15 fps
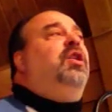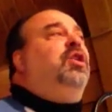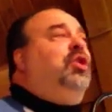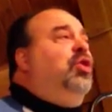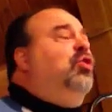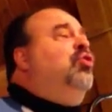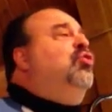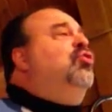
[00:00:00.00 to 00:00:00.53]

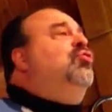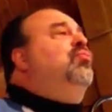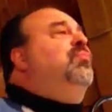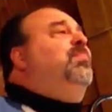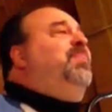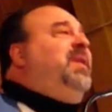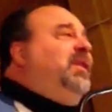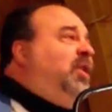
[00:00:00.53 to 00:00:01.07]

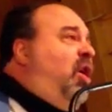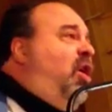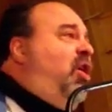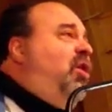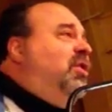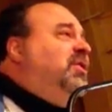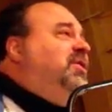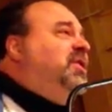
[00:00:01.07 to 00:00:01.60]
You
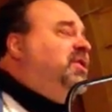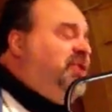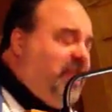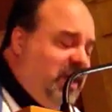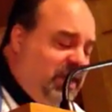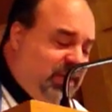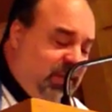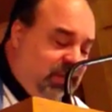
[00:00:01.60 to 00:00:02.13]
belong to
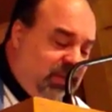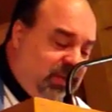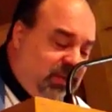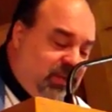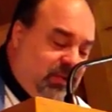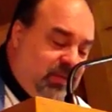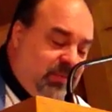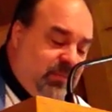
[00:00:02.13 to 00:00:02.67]

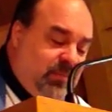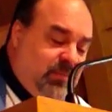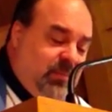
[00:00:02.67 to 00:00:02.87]
Jesus.